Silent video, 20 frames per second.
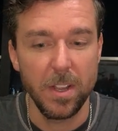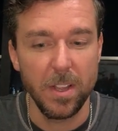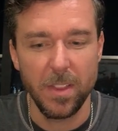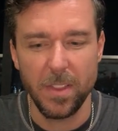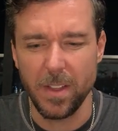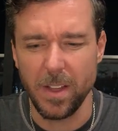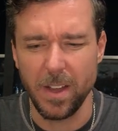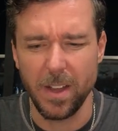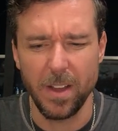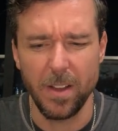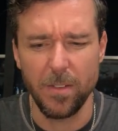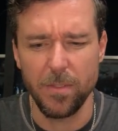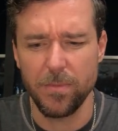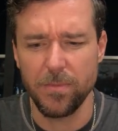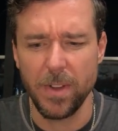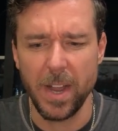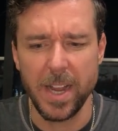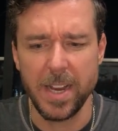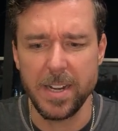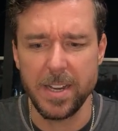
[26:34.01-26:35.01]

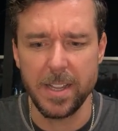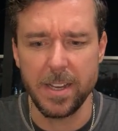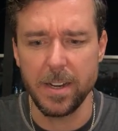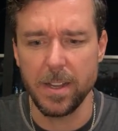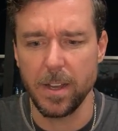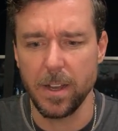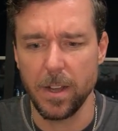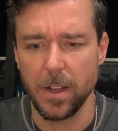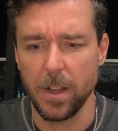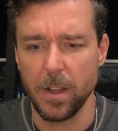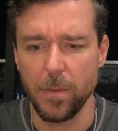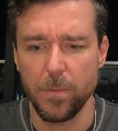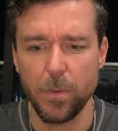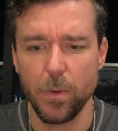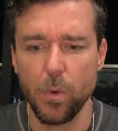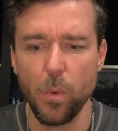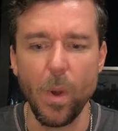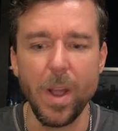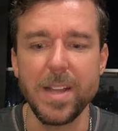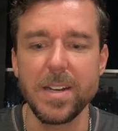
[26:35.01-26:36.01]
find it
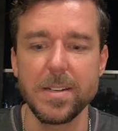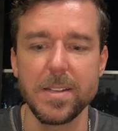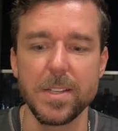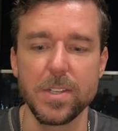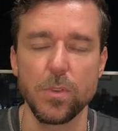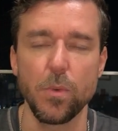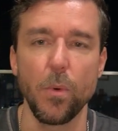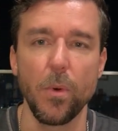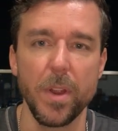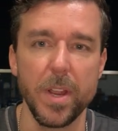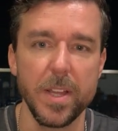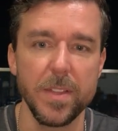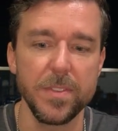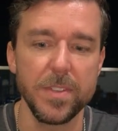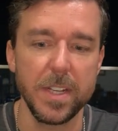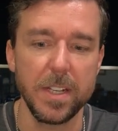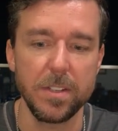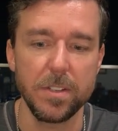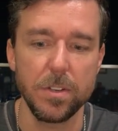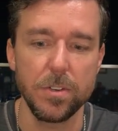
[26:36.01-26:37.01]
quite
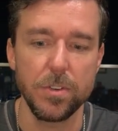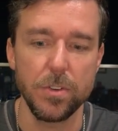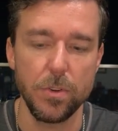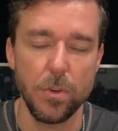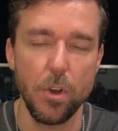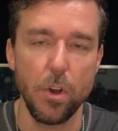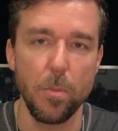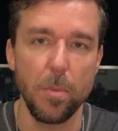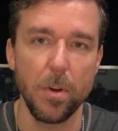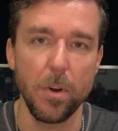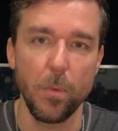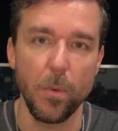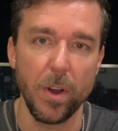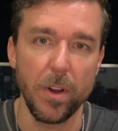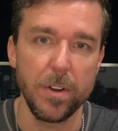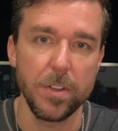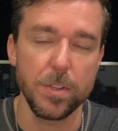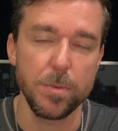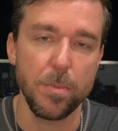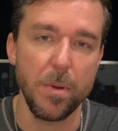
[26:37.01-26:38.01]
disorienting to do open
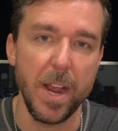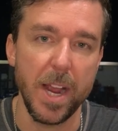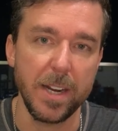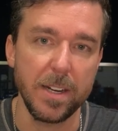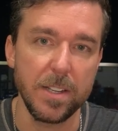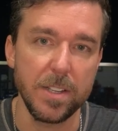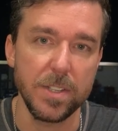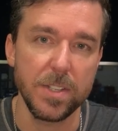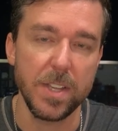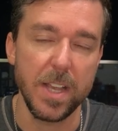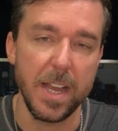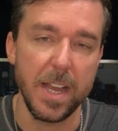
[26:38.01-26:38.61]
awareness practice